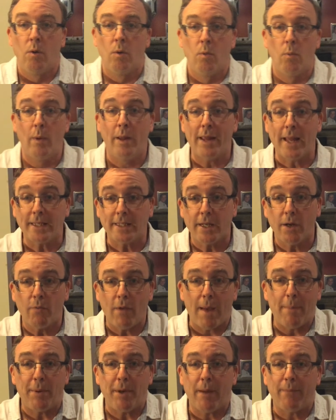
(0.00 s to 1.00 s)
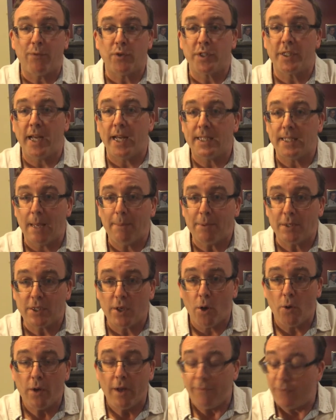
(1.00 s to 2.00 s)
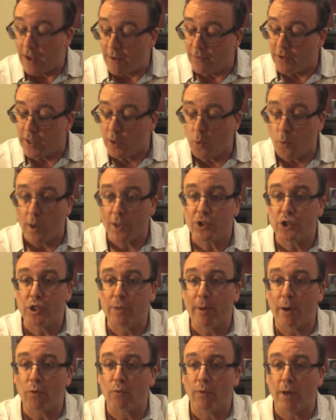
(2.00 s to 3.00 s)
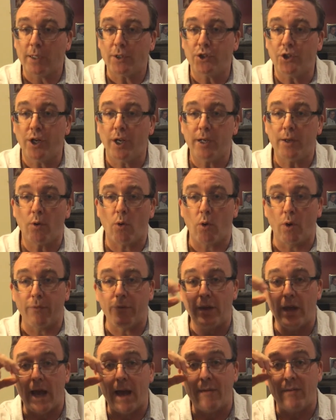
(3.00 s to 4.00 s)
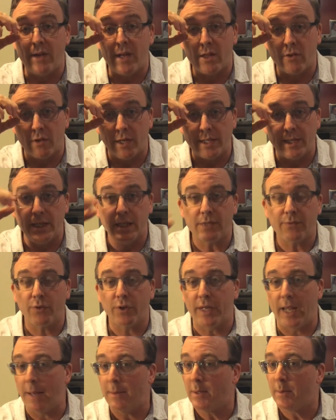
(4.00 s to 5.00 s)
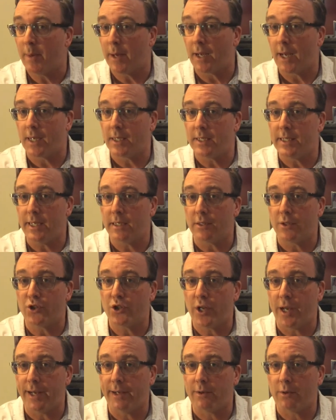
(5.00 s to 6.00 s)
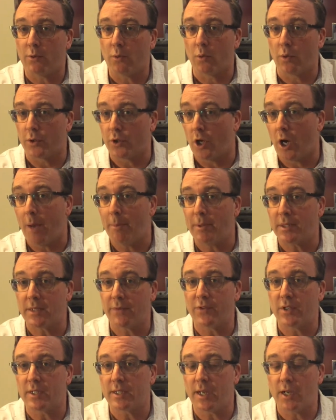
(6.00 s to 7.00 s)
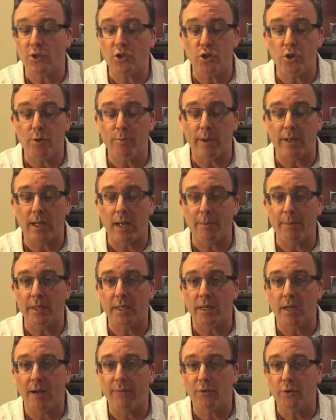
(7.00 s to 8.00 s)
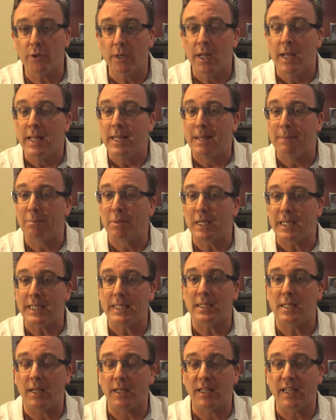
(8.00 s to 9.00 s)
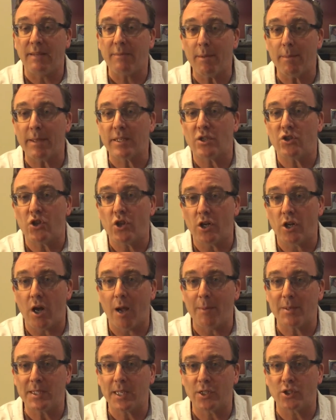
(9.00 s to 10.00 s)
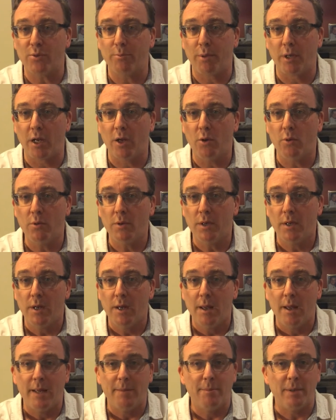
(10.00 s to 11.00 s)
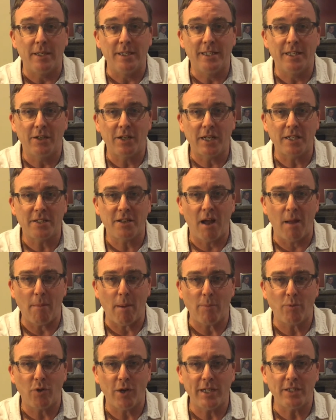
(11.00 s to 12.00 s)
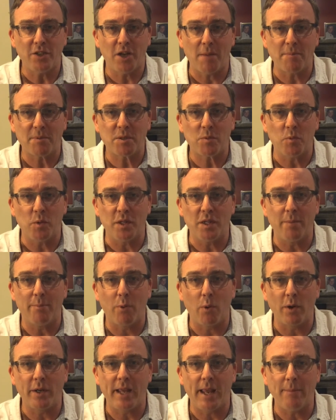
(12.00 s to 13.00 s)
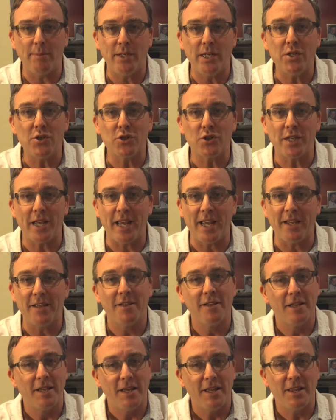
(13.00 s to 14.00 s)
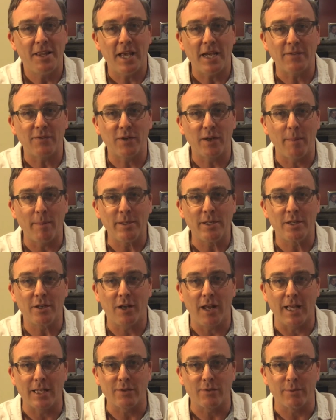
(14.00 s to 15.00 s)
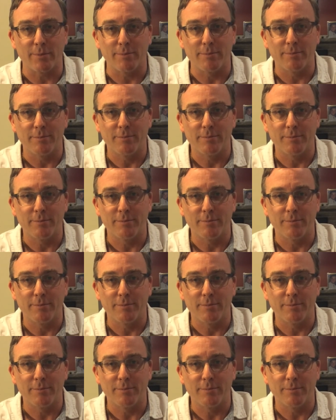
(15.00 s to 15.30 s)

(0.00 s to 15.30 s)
Well, that's going to wrap it up for today's episode. If you have any questions about Rukshuk, or if you have any other ideas for games you might like to see on the channel, or topics of discussion you might like me to cover, then please leave me a message in the comment section below. But until next time, I'm Craig Thompson-Wood, the board game teacher, saying thanks for coming to the classroom.